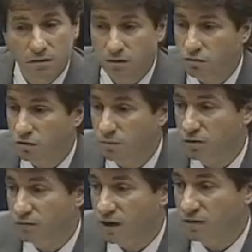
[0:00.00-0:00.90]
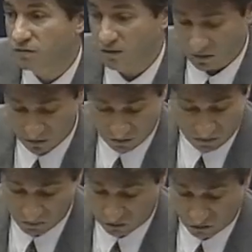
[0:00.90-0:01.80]
in terms of testing.
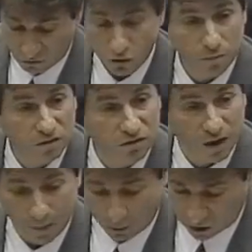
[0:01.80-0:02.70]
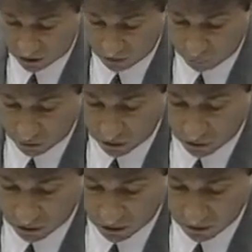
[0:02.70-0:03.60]
Mr. Rubin stopped looking pretty
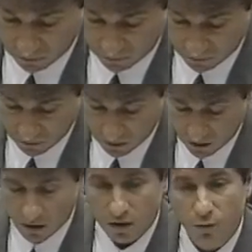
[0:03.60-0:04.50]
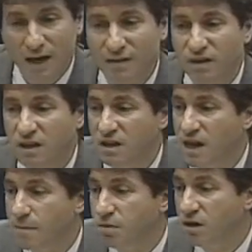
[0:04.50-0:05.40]
early. We have an
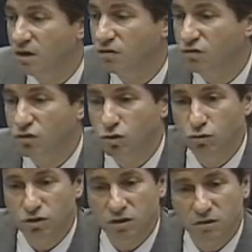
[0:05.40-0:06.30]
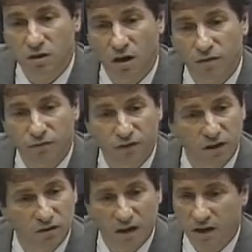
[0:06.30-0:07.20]
EAP exclusion on the
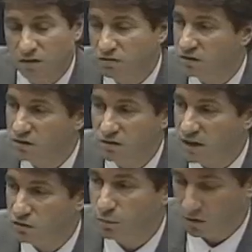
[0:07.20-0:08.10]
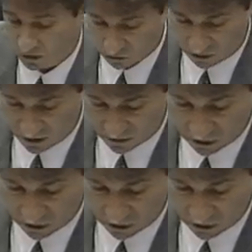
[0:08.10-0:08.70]
fingernails that they're desperately trying to